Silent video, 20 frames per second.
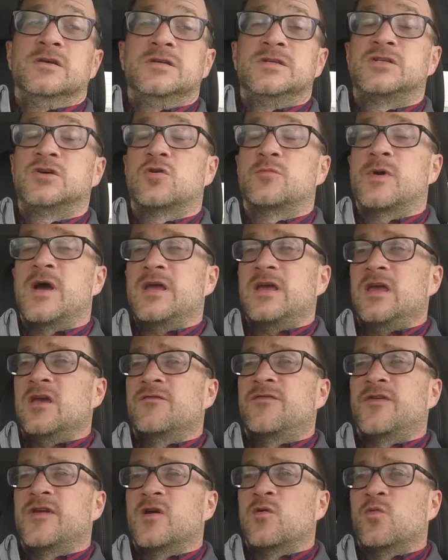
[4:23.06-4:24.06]
So in my
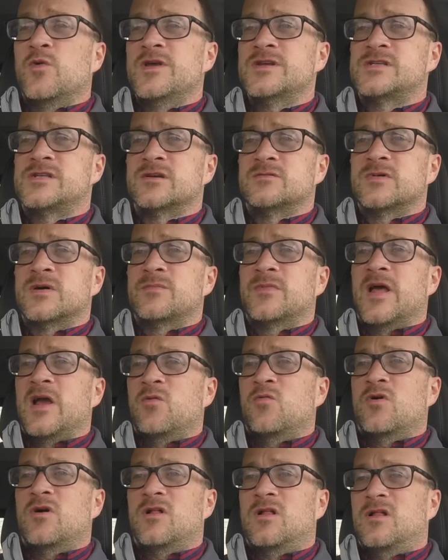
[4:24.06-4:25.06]
infinite wisdom, I'm
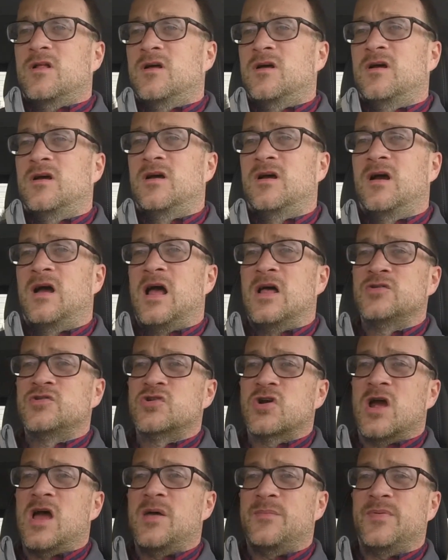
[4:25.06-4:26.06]
like, well, I'll
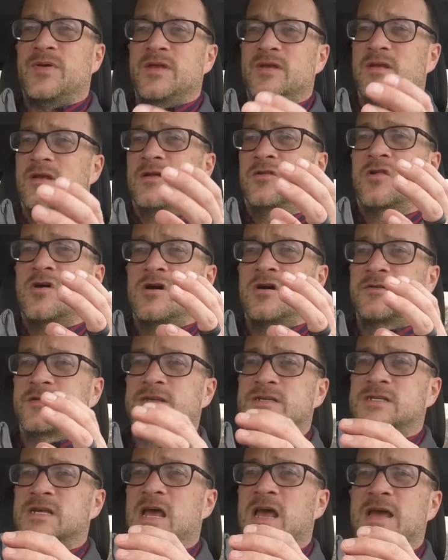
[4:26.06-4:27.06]
drop it along
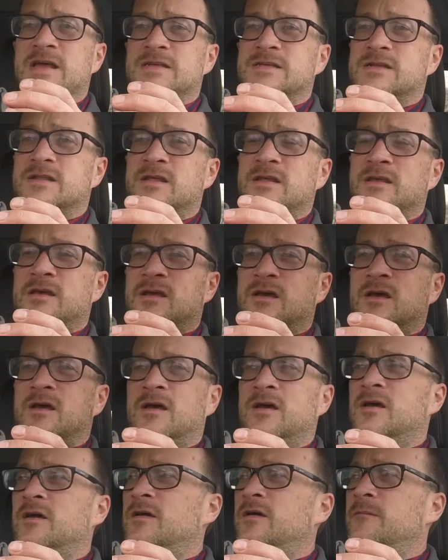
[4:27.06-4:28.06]
the sides of
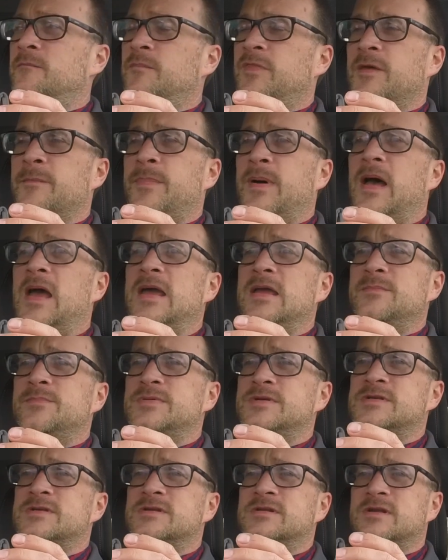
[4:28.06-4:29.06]
the
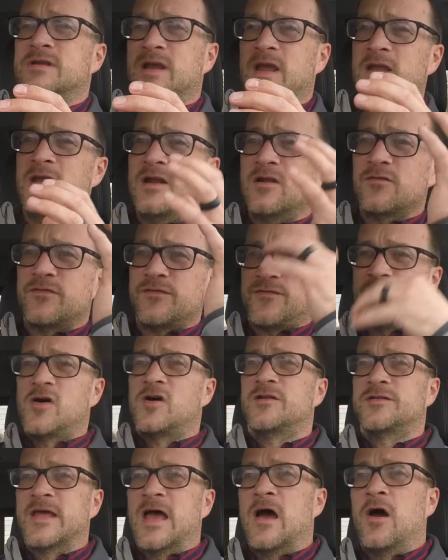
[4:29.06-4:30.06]
pipes, and it'll
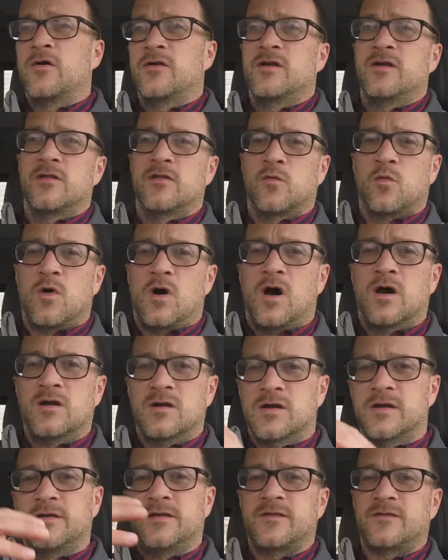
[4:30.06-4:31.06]
fall down into the
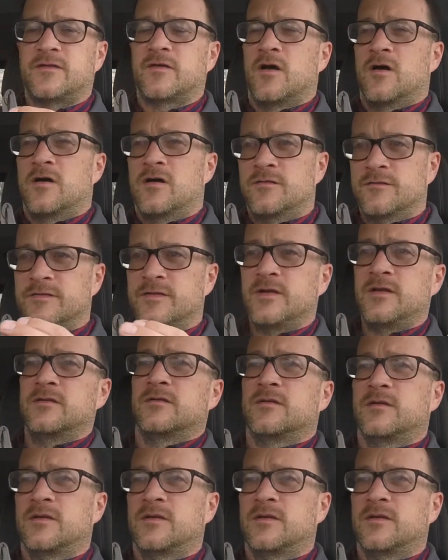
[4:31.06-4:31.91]
water and dissolve and